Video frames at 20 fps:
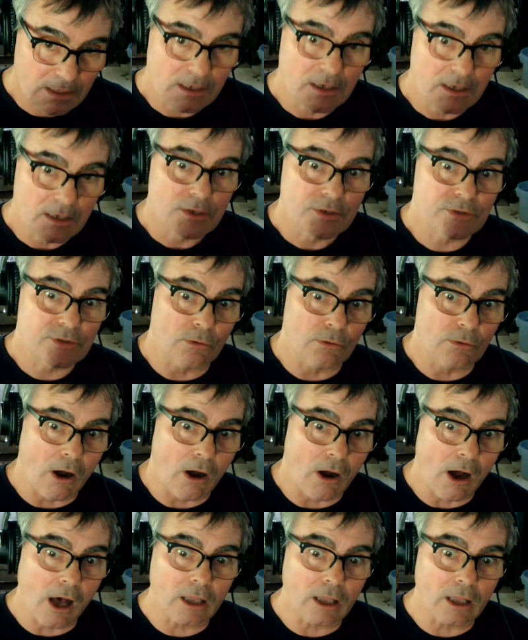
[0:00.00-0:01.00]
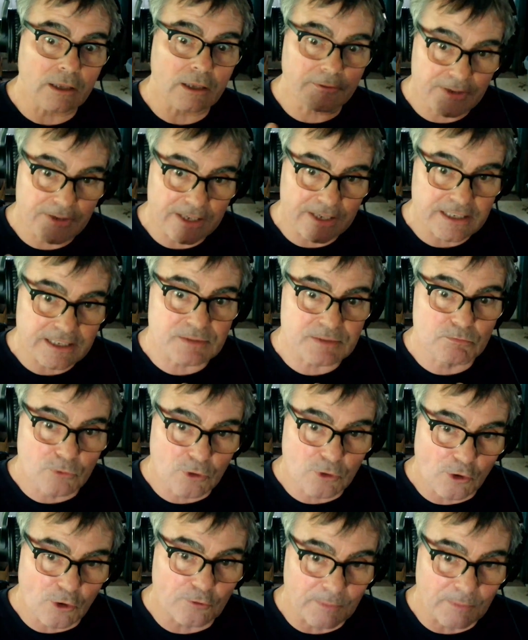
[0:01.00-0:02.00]
So all of his
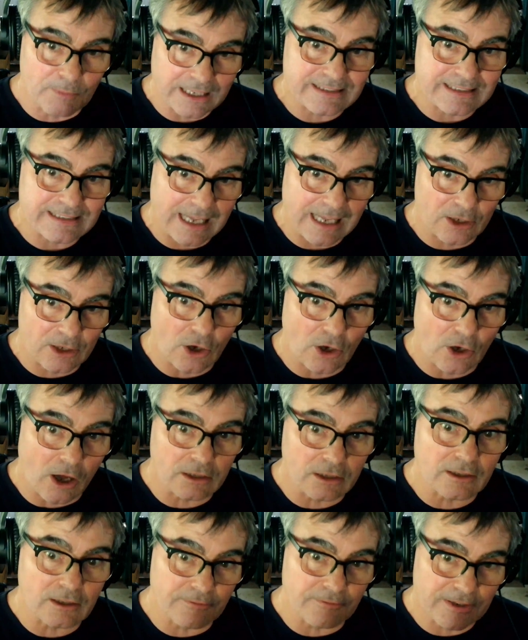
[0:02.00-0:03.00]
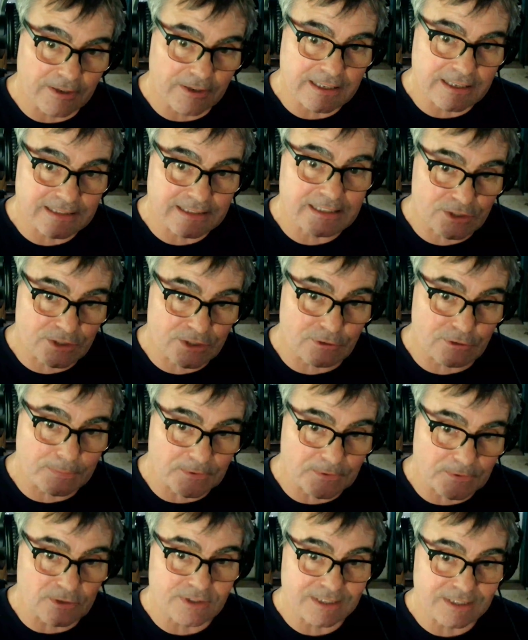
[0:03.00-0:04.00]
movements and all of his
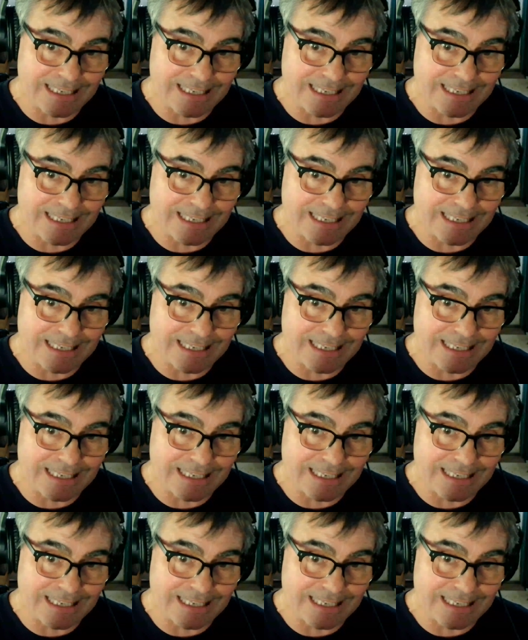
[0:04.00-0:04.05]
descriptors